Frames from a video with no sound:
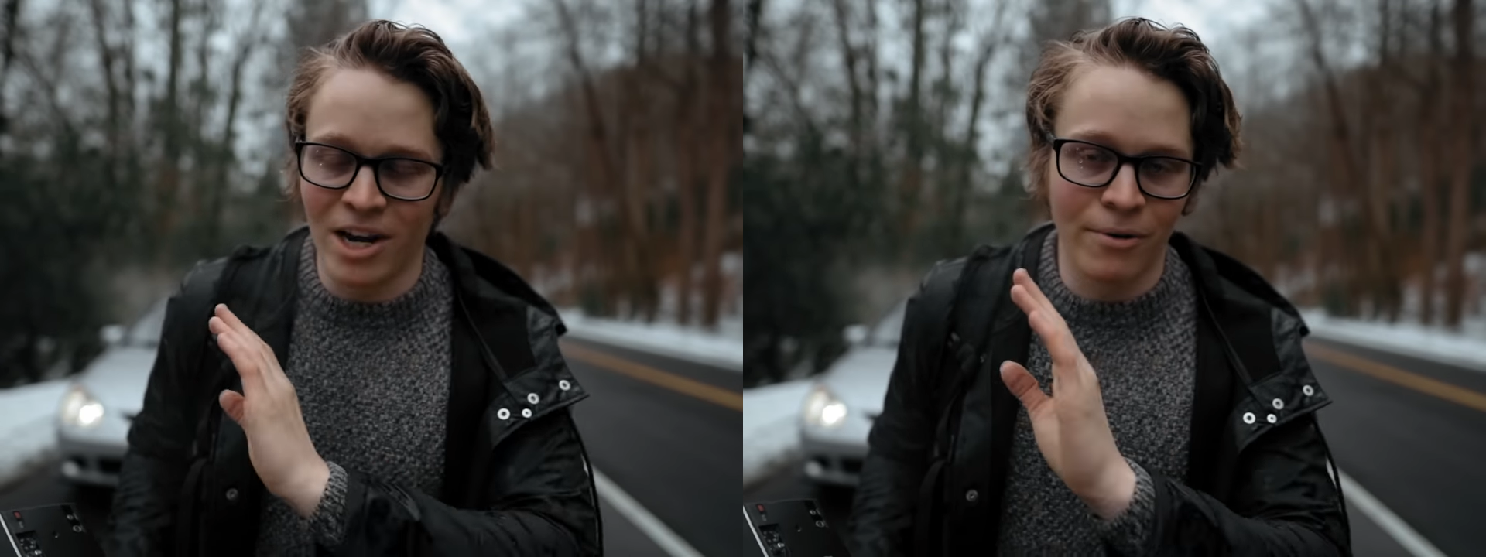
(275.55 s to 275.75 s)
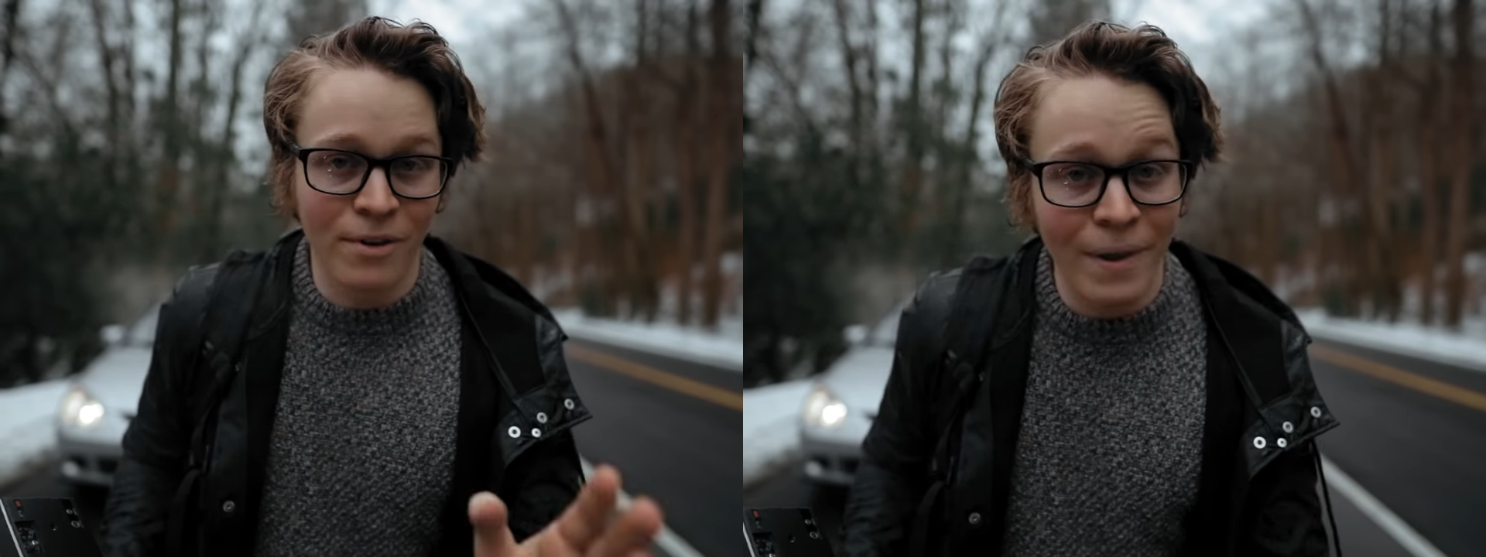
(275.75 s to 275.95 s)

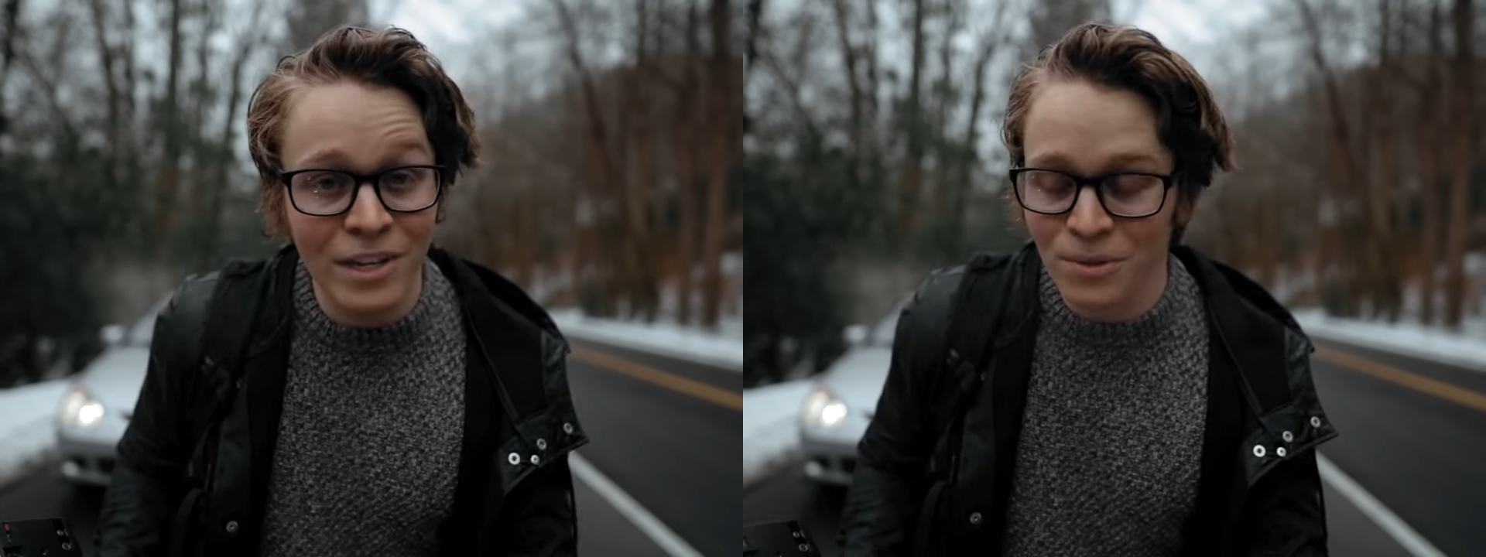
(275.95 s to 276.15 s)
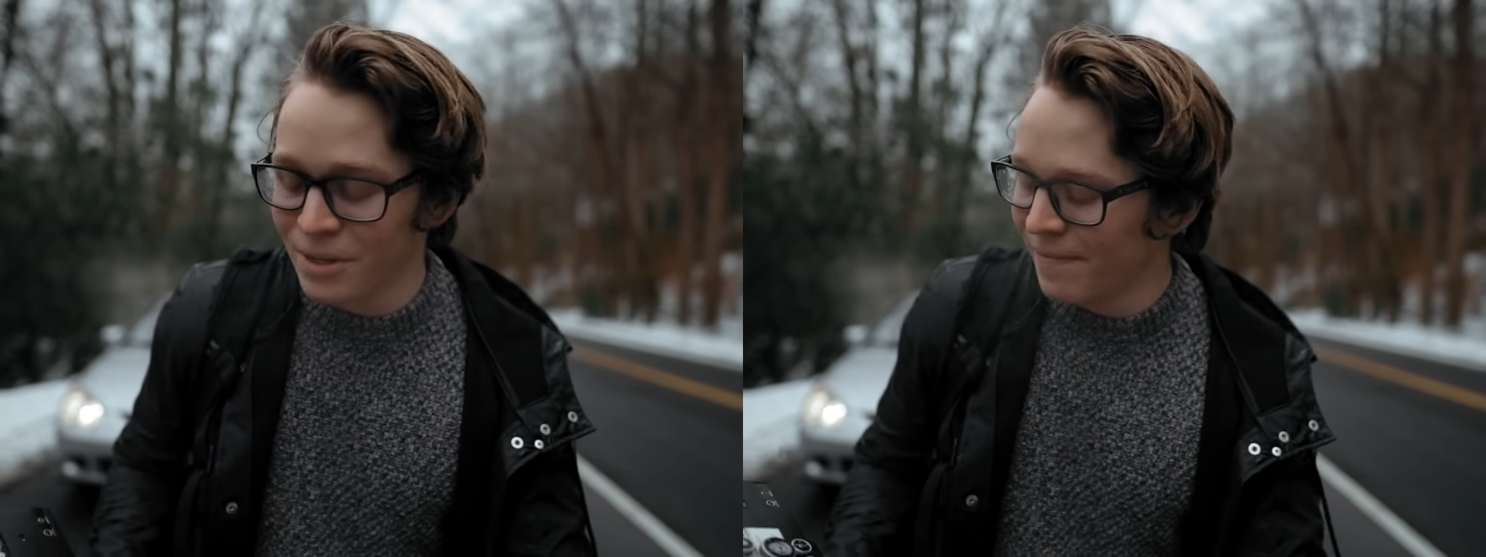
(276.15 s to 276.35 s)
I
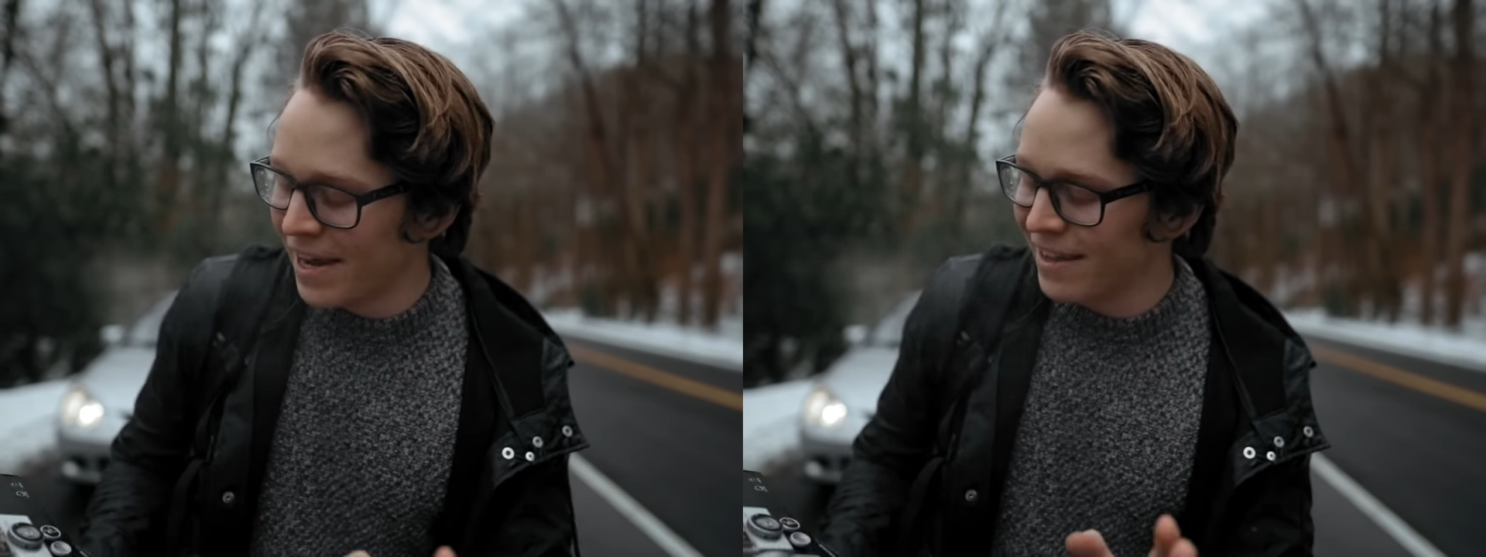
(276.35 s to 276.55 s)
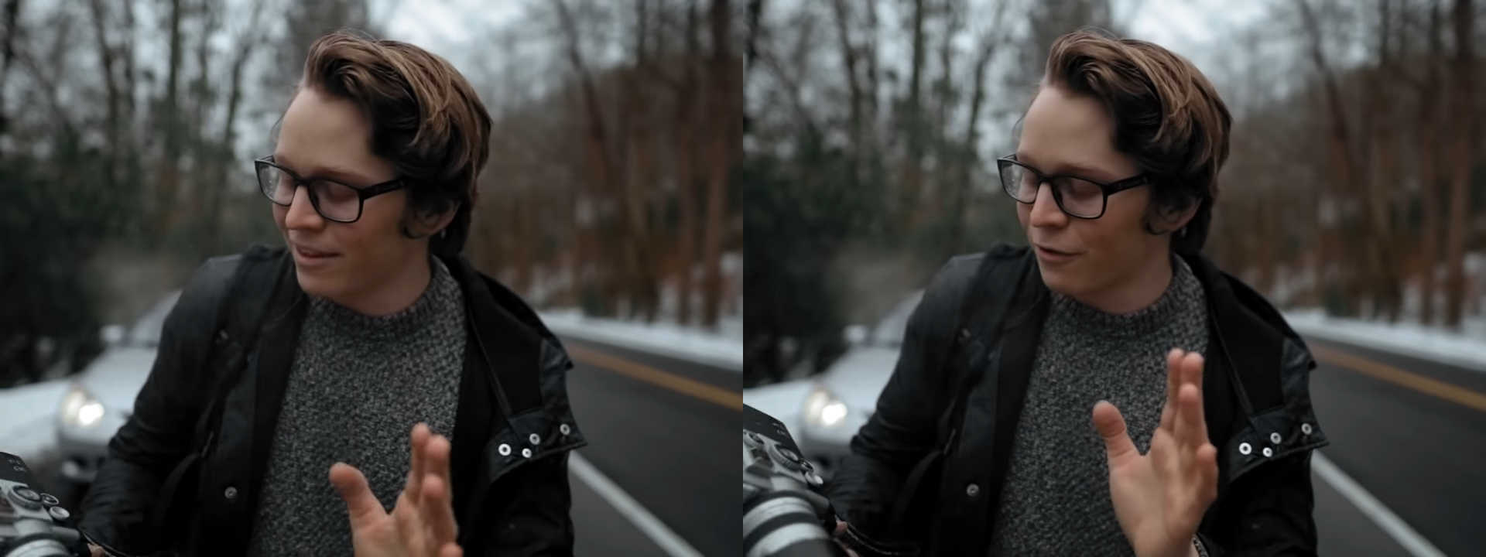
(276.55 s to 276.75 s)
regret to
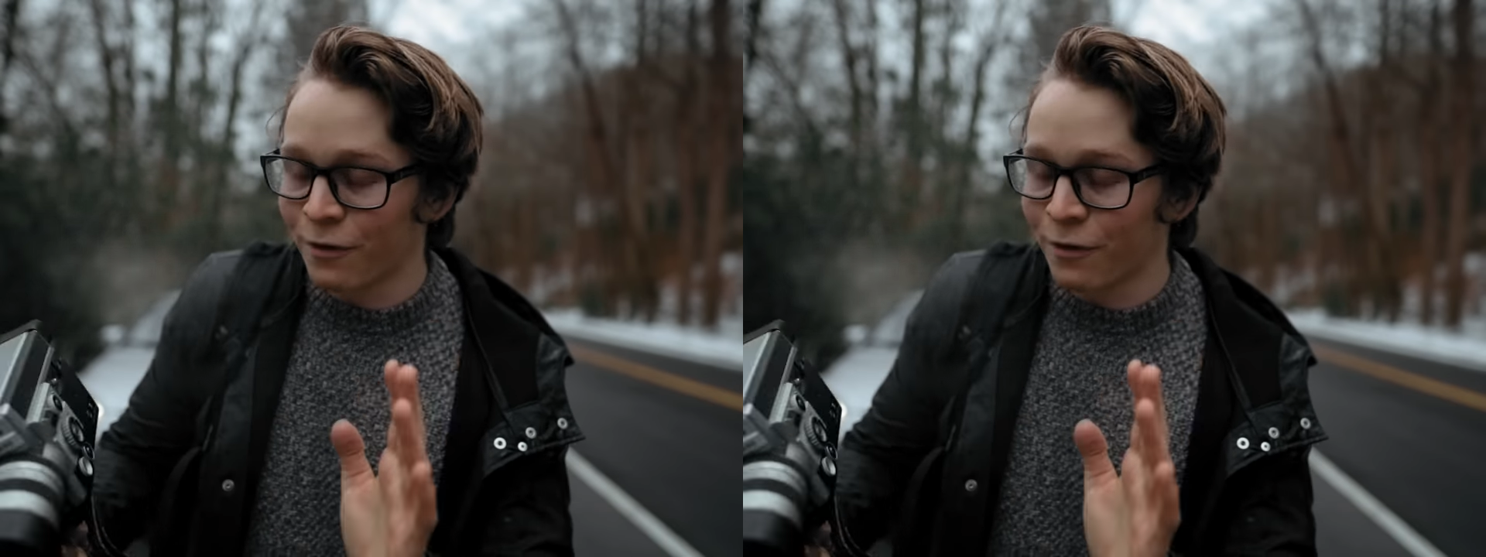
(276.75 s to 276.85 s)
admit that the